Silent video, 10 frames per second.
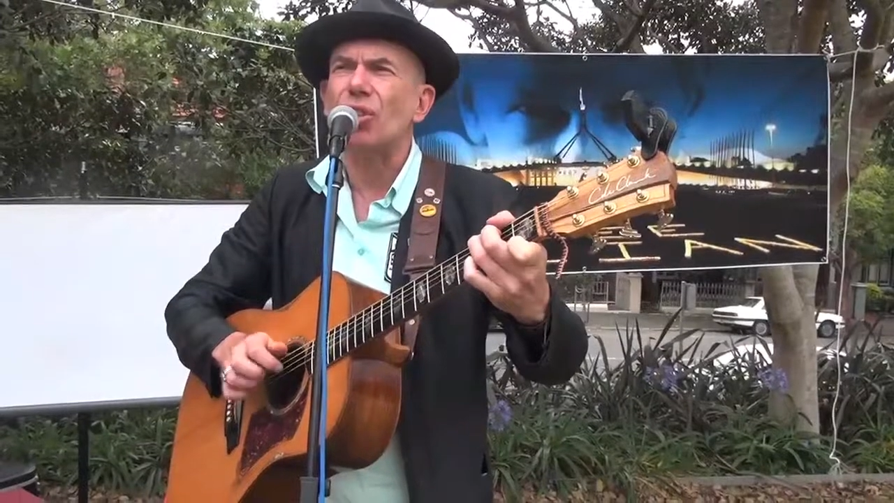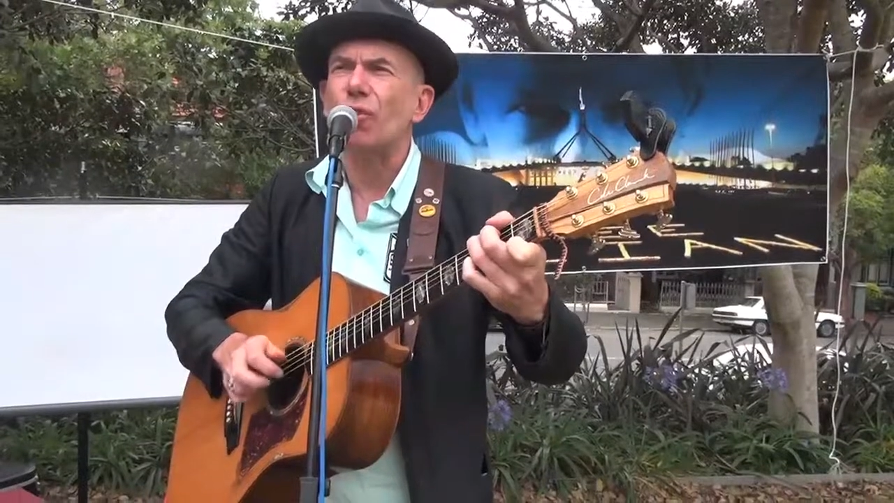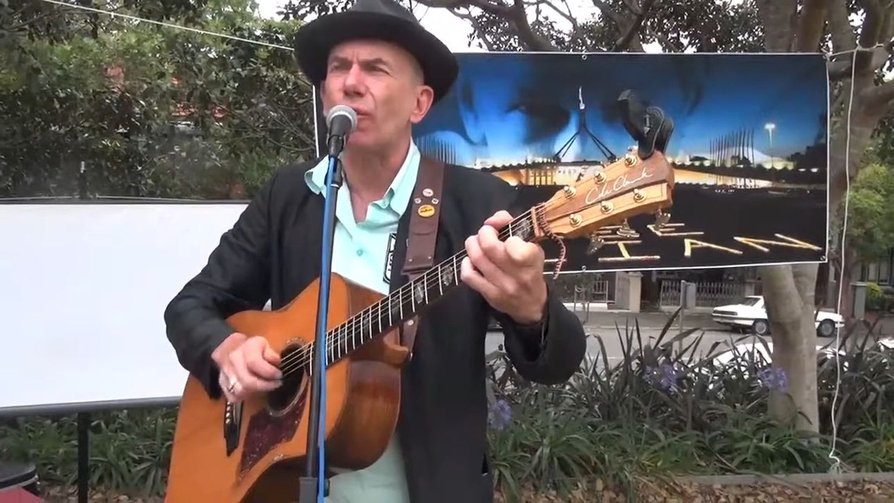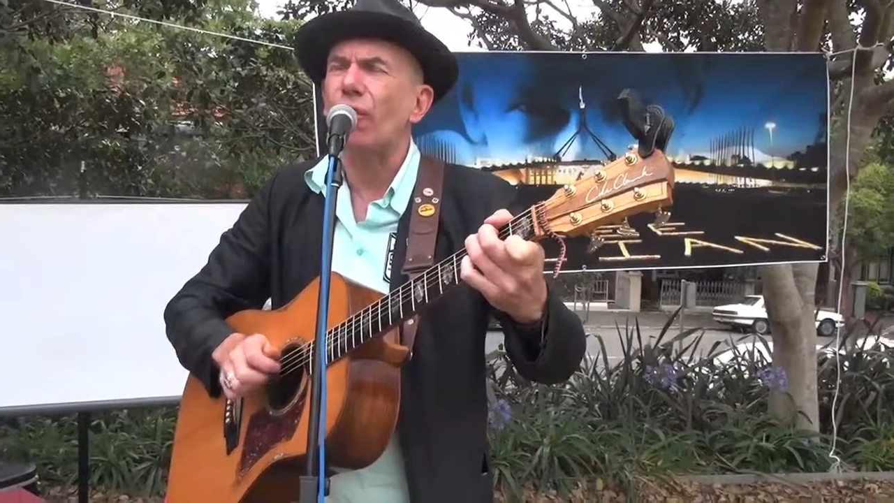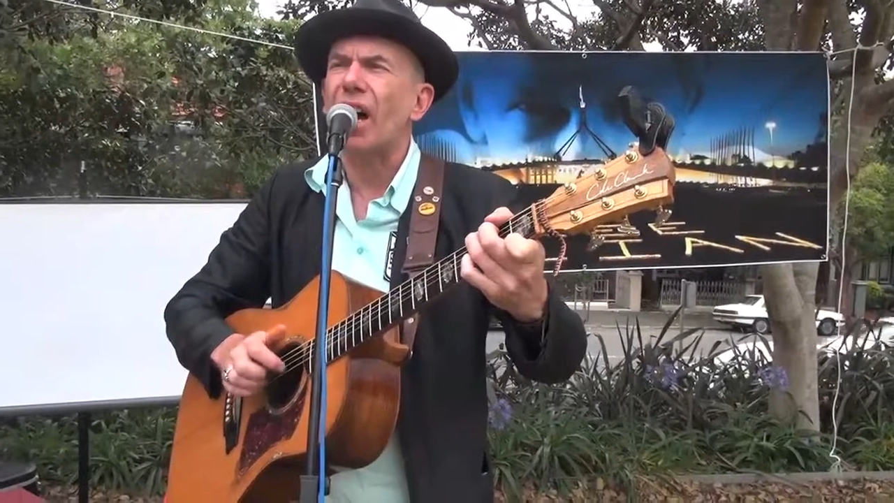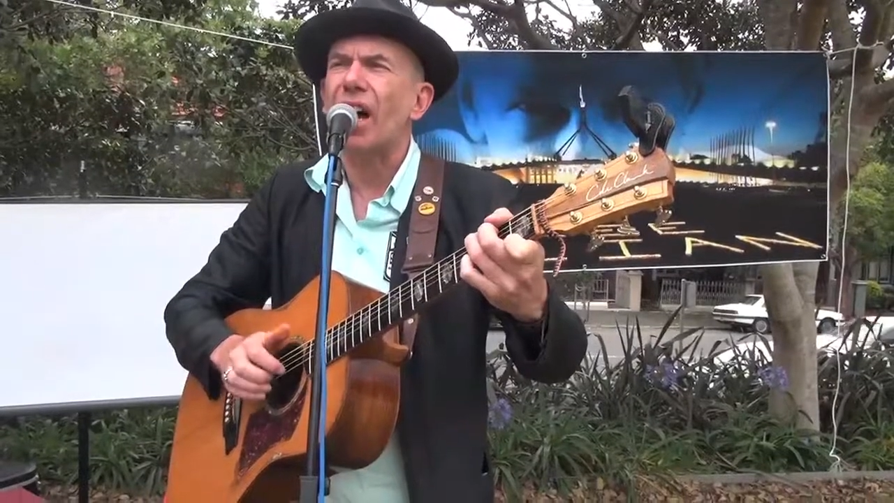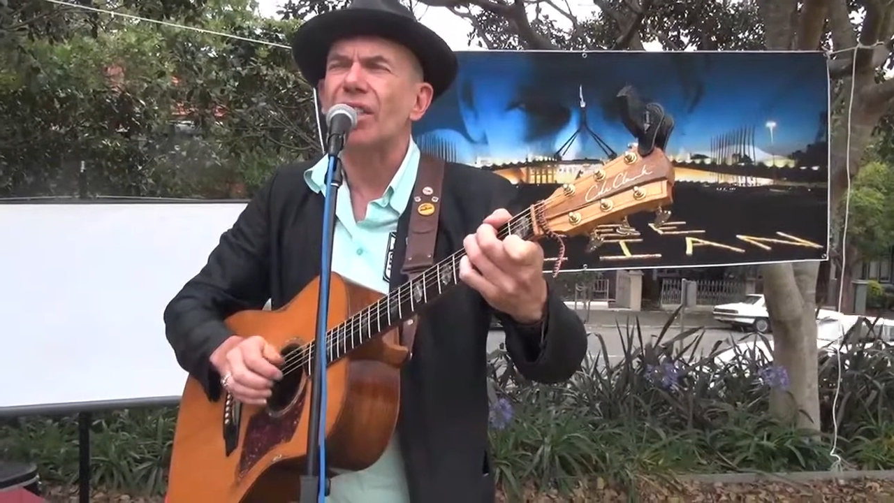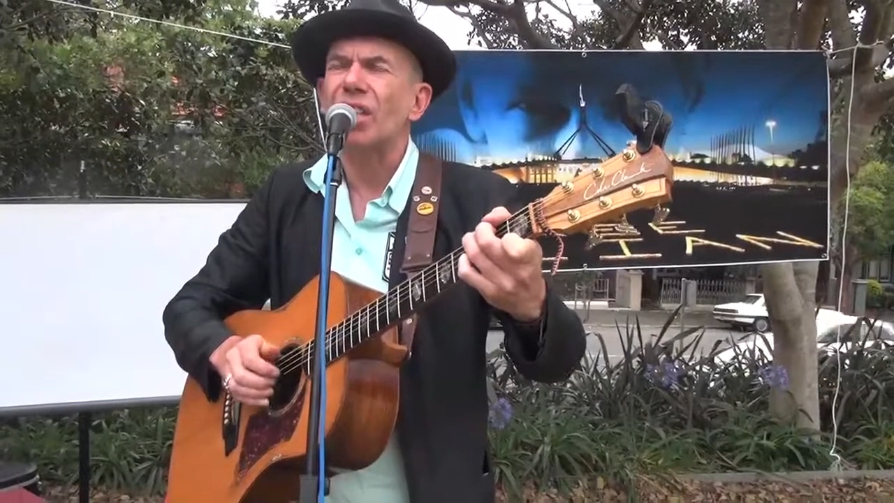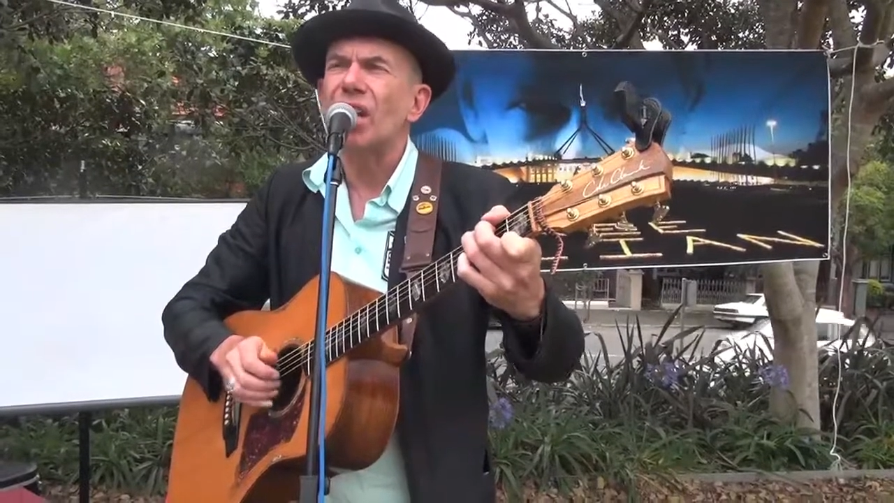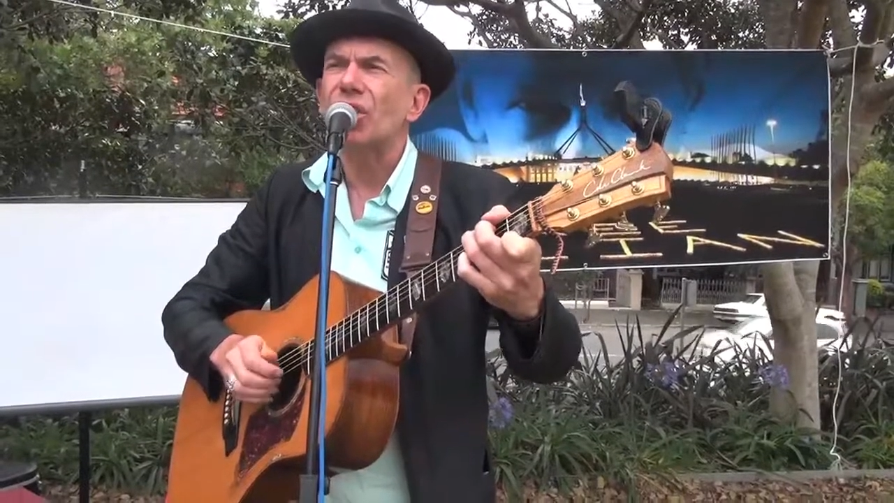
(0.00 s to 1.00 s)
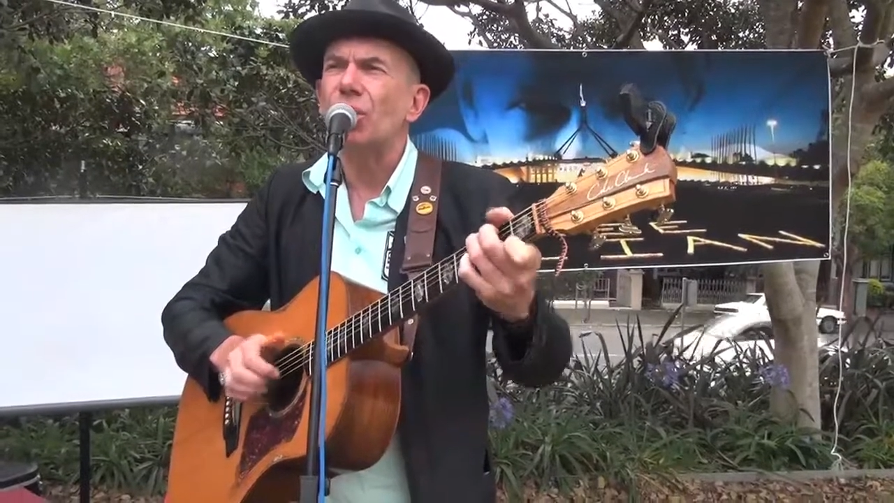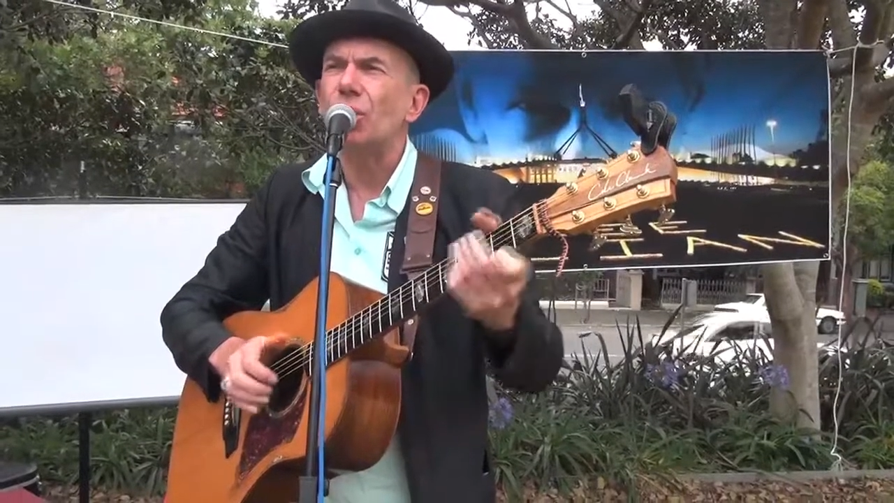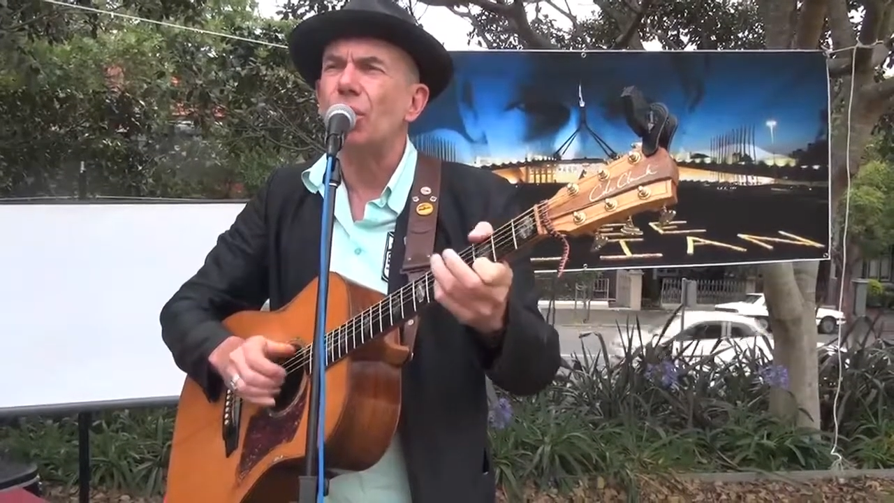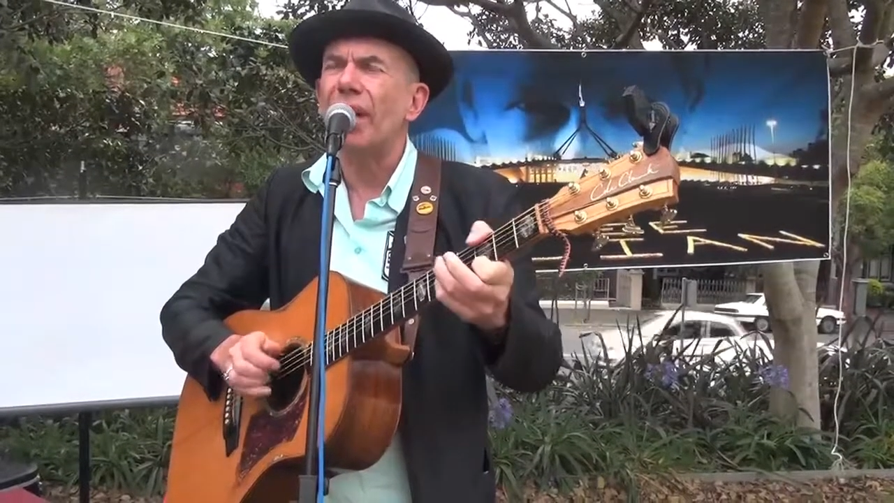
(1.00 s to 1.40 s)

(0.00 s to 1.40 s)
too far to